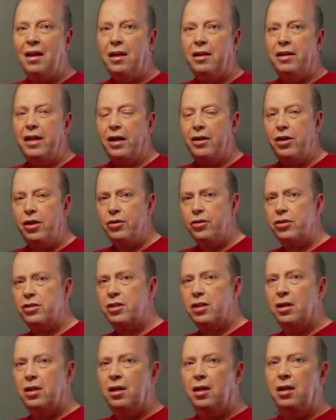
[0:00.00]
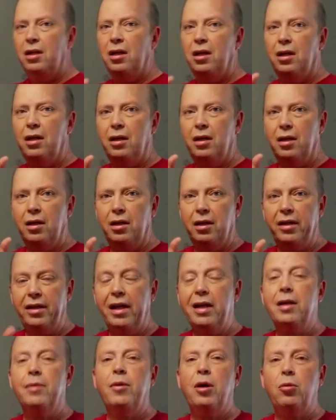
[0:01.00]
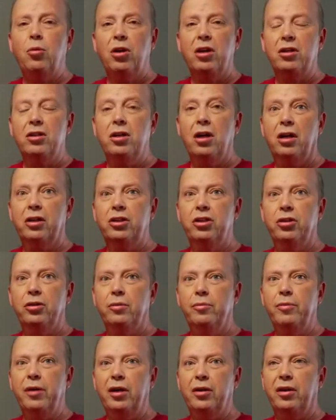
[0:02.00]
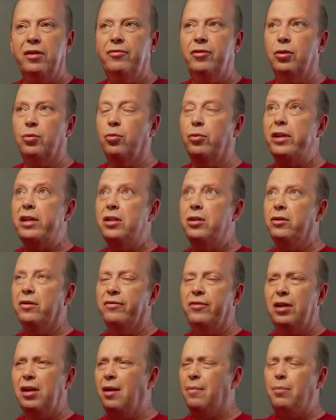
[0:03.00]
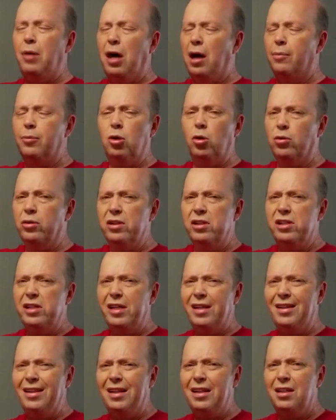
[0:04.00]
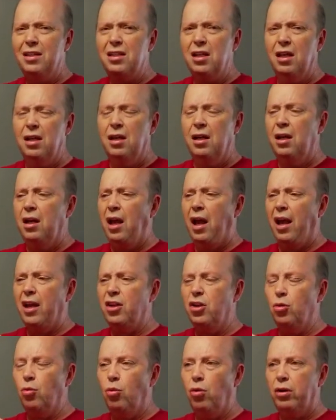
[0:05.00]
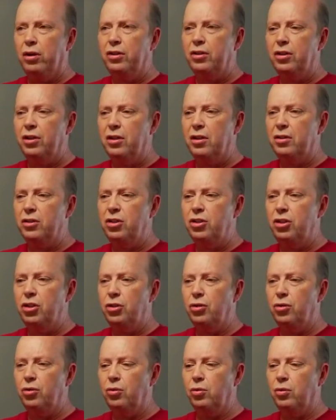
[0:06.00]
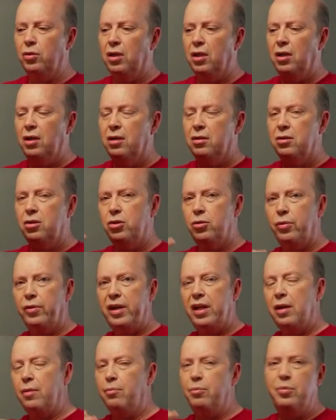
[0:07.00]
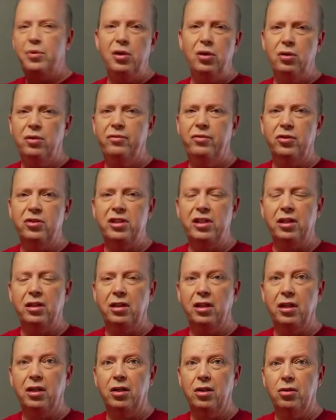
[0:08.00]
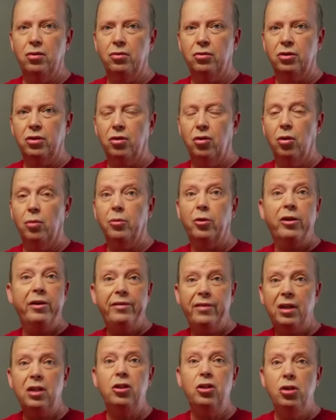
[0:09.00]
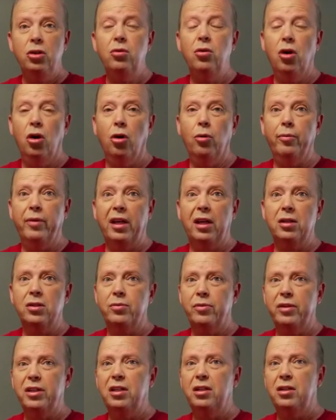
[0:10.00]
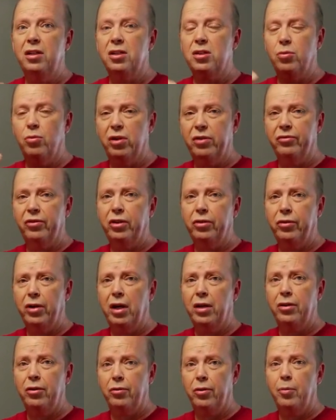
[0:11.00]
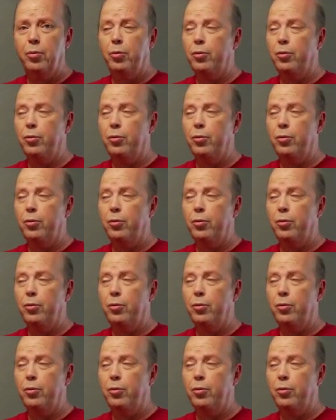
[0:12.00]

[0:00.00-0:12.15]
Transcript: Now here's an item I want to talk to you about. If you've got popcorn ceilings and you want to create a beautiful ceiling in an older home, or even a new home, because we did this in one of our other,